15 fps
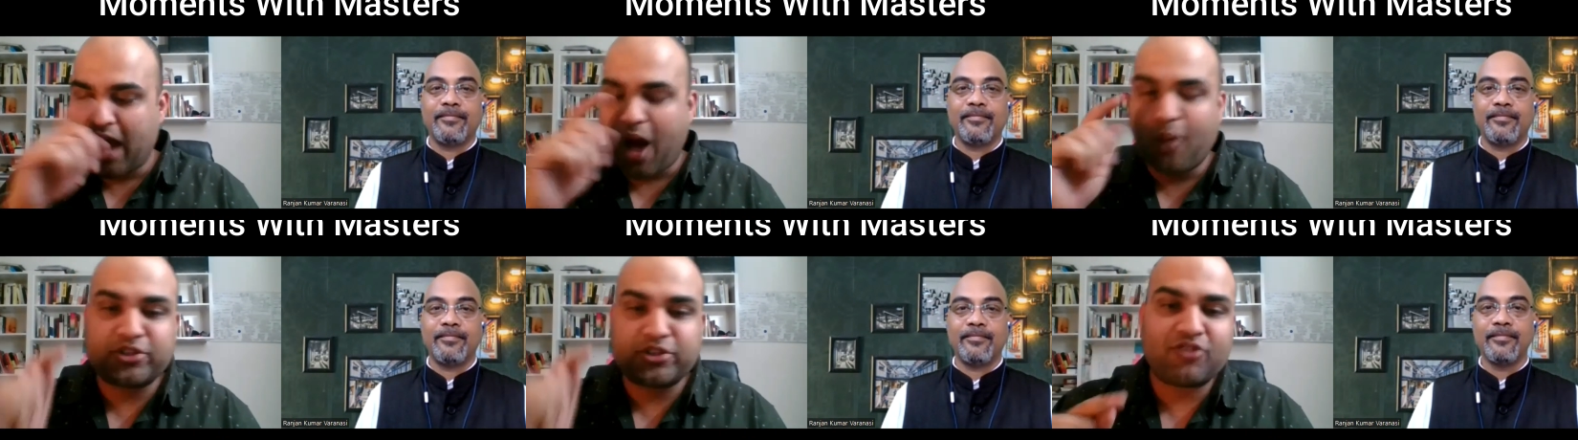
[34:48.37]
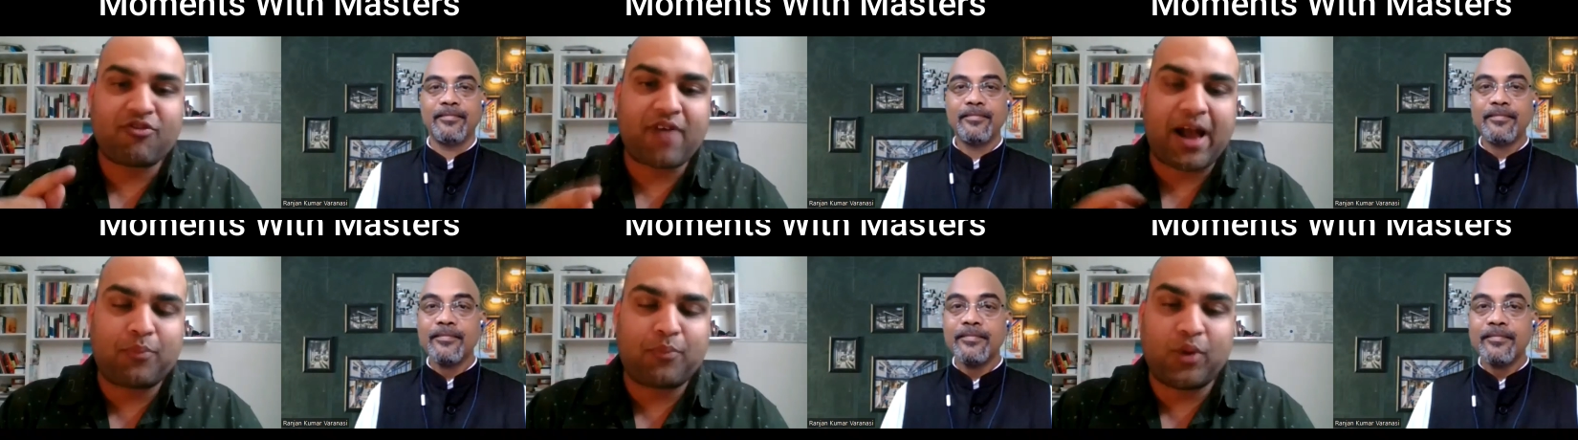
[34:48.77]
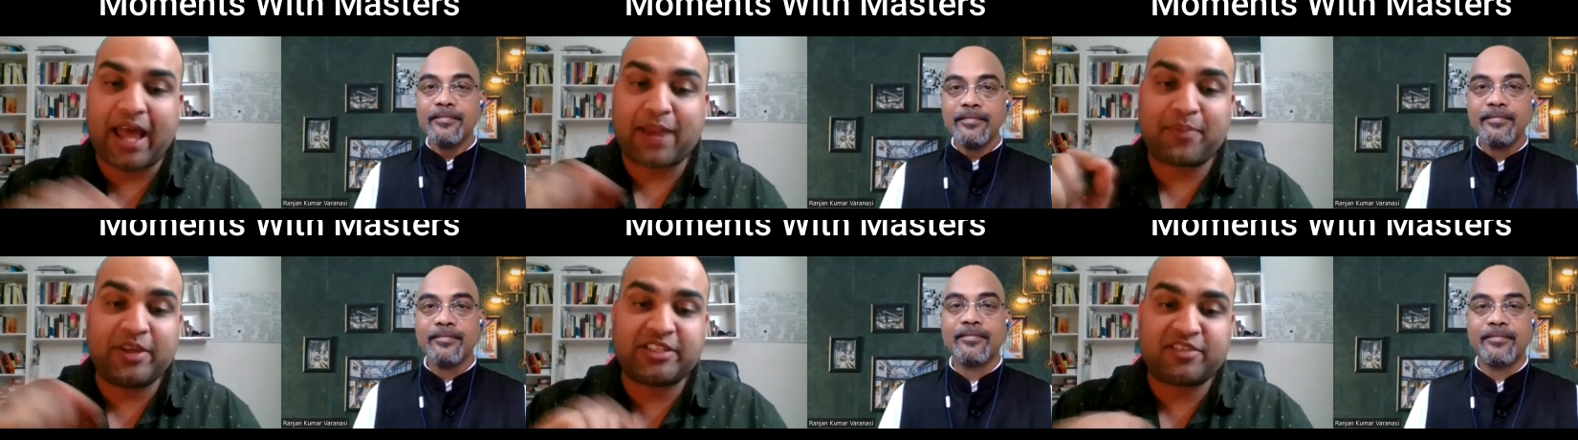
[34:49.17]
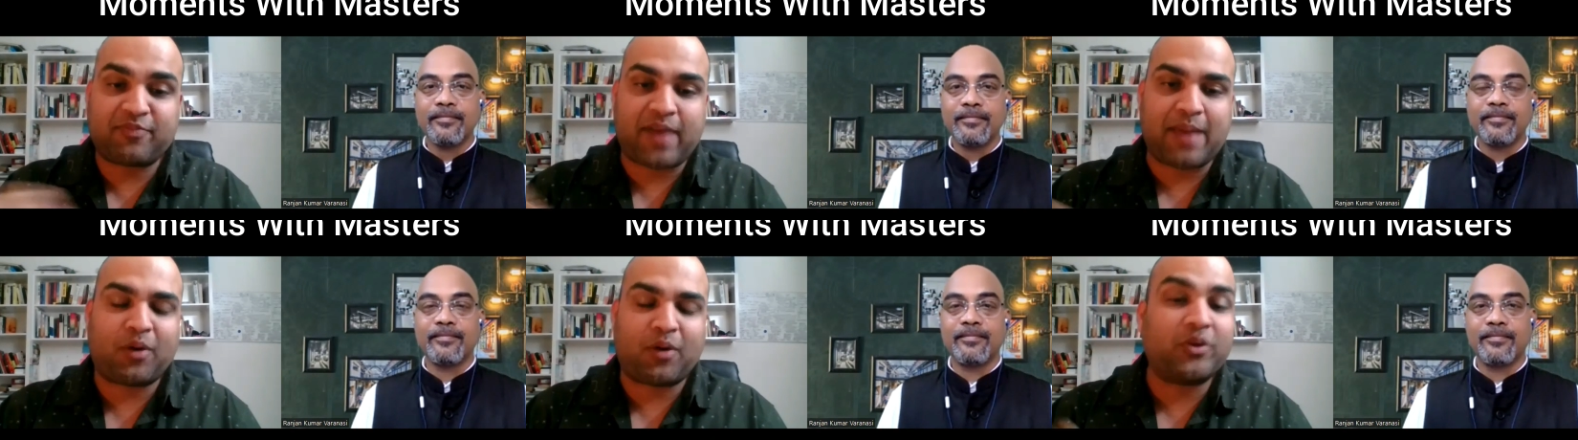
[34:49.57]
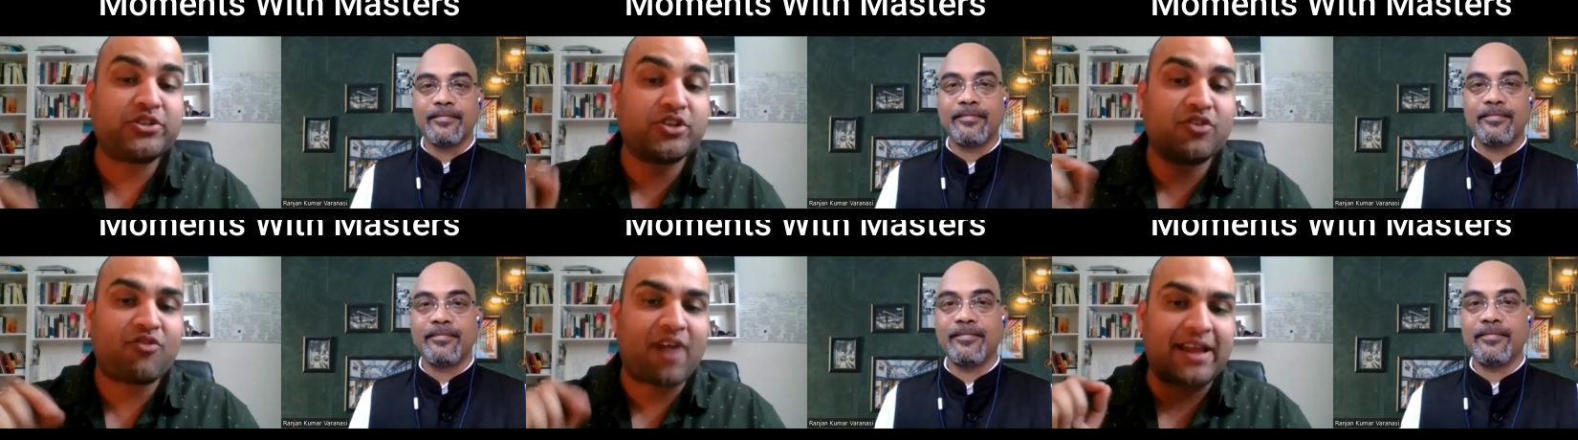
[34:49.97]
Speaker 1: I want you to pull out a piece of paper. I
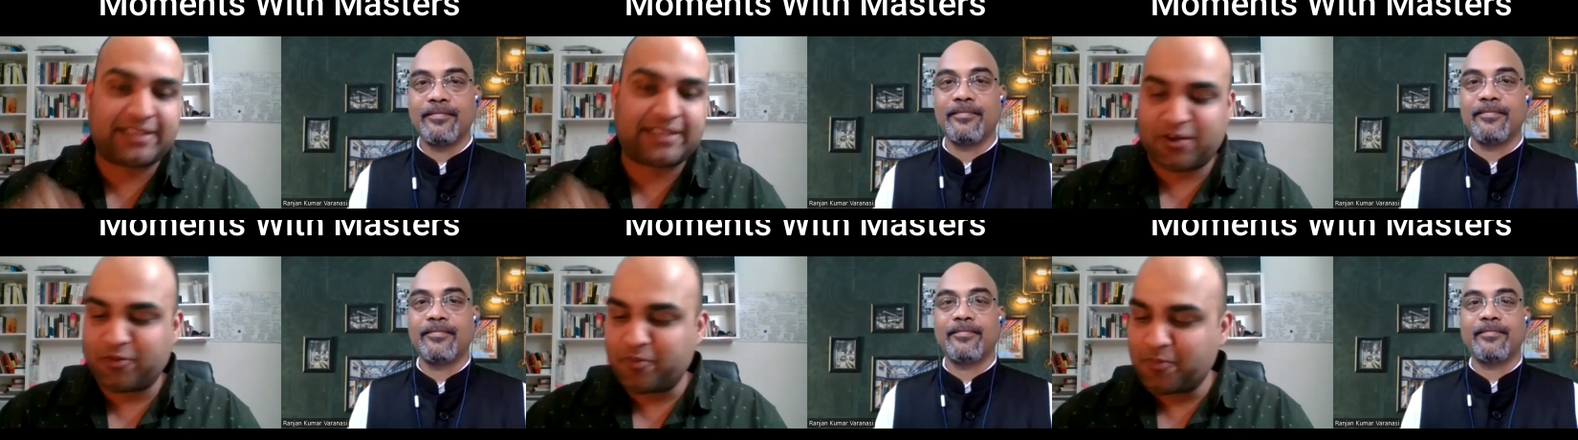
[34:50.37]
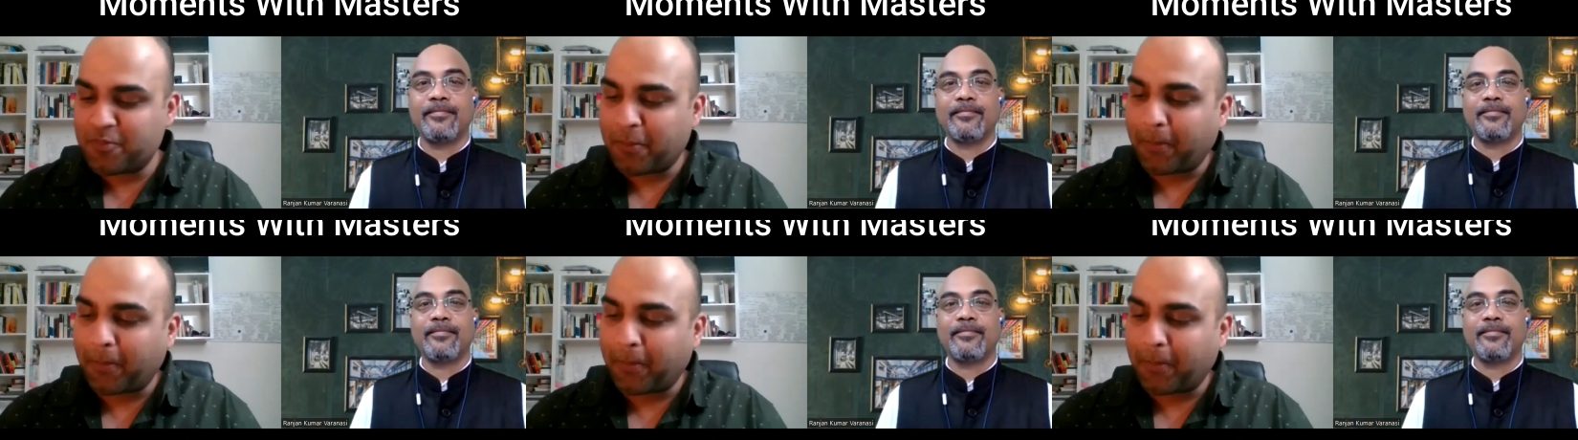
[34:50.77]
want you to write down